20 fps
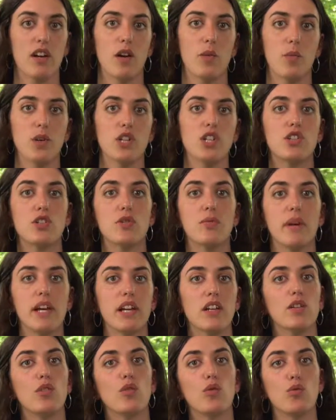in which you
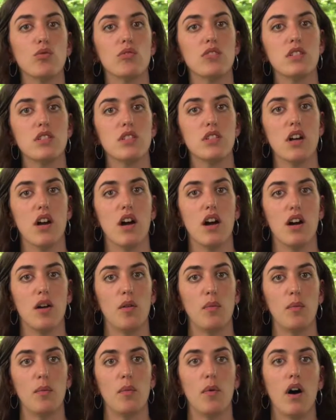make notes
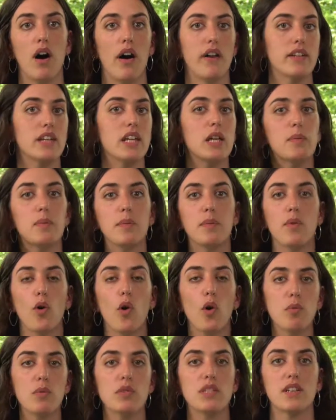and keep
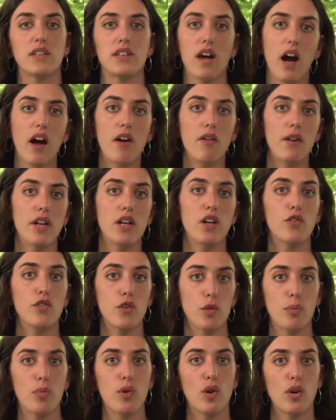almost a diary of
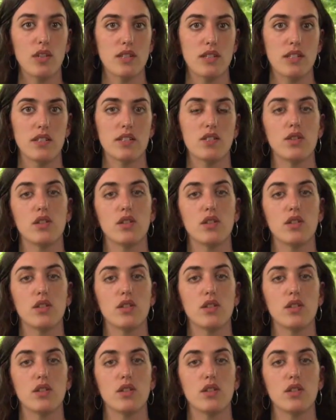your process,